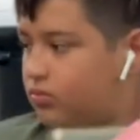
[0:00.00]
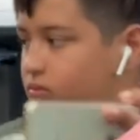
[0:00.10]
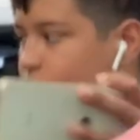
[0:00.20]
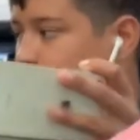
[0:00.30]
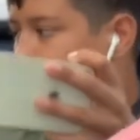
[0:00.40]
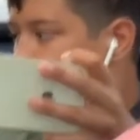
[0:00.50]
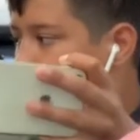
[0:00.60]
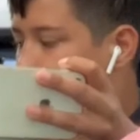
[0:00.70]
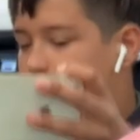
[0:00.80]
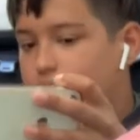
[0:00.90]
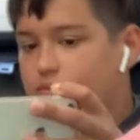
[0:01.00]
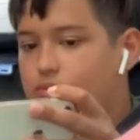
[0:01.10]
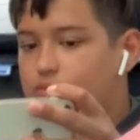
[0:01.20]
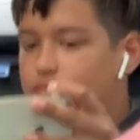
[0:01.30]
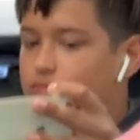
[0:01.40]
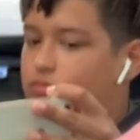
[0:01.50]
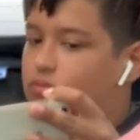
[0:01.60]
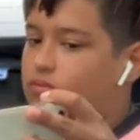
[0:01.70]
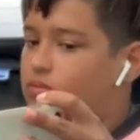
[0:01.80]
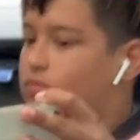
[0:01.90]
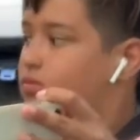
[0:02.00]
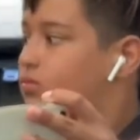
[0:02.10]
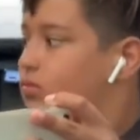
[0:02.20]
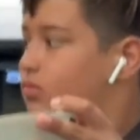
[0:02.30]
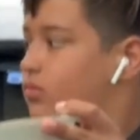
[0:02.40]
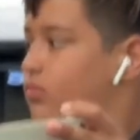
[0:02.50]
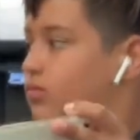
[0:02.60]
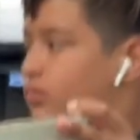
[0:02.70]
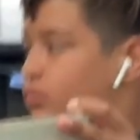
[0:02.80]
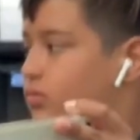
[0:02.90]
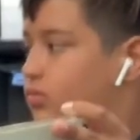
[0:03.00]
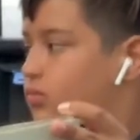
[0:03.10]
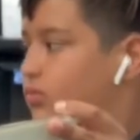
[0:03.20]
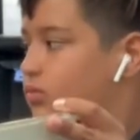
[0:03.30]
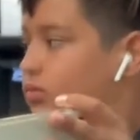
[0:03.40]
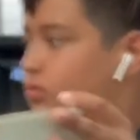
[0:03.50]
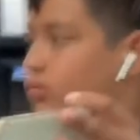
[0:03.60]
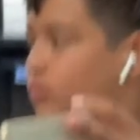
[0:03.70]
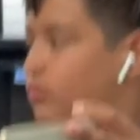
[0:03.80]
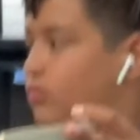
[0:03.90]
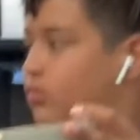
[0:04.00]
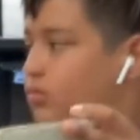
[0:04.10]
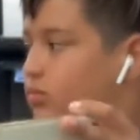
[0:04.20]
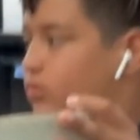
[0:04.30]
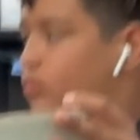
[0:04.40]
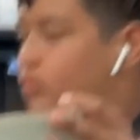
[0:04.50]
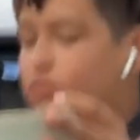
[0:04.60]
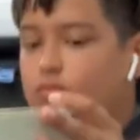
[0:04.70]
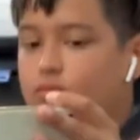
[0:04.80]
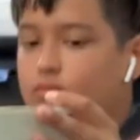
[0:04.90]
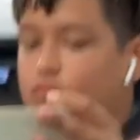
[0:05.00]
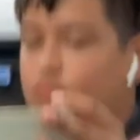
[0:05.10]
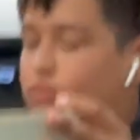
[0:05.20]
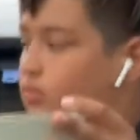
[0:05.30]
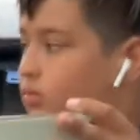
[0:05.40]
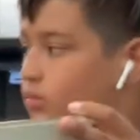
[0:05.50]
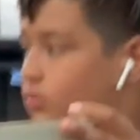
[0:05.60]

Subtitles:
(not speaking)